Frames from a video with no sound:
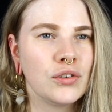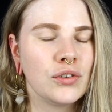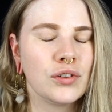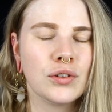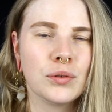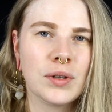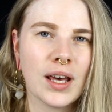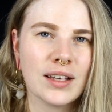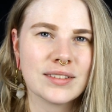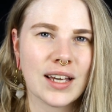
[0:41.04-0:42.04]
to do
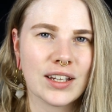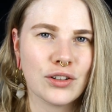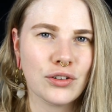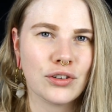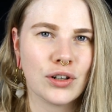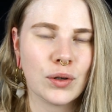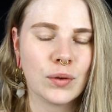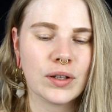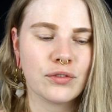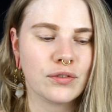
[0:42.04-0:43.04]
that. I don't
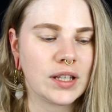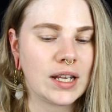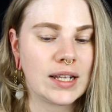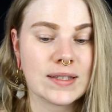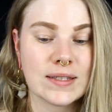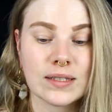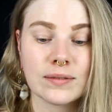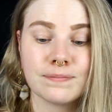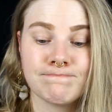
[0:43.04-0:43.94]
know if it is